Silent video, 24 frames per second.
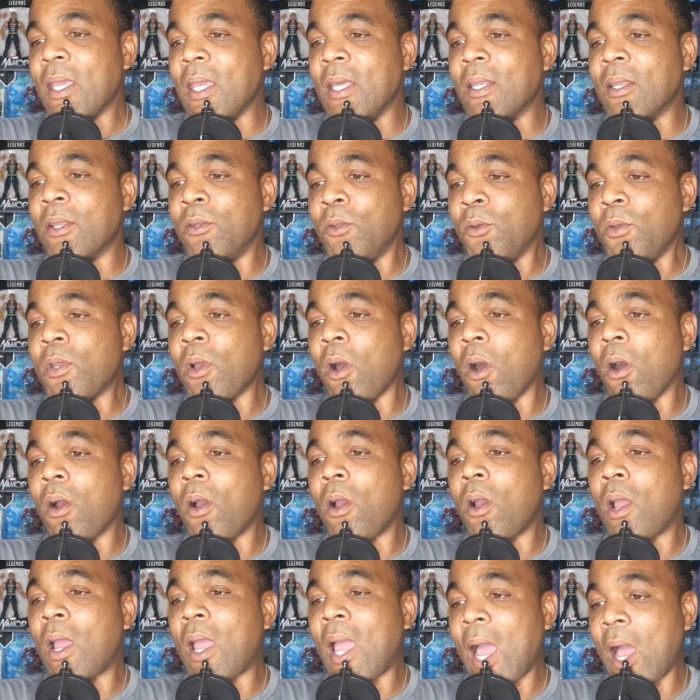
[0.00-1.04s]
in the New
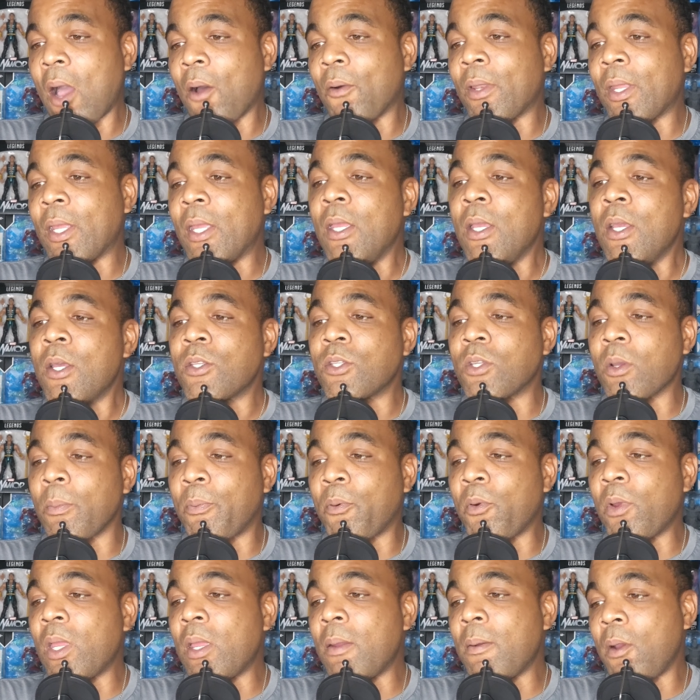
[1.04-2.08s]
York County
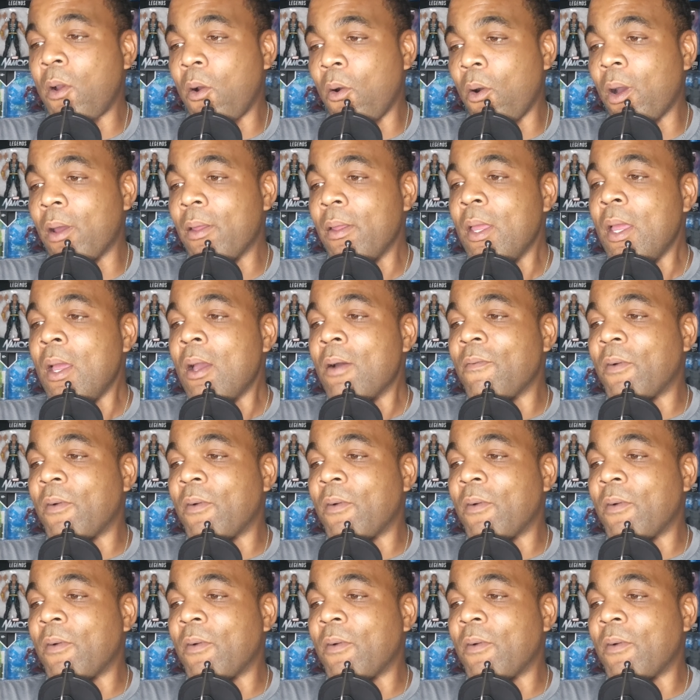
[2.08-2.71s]
Supreme Court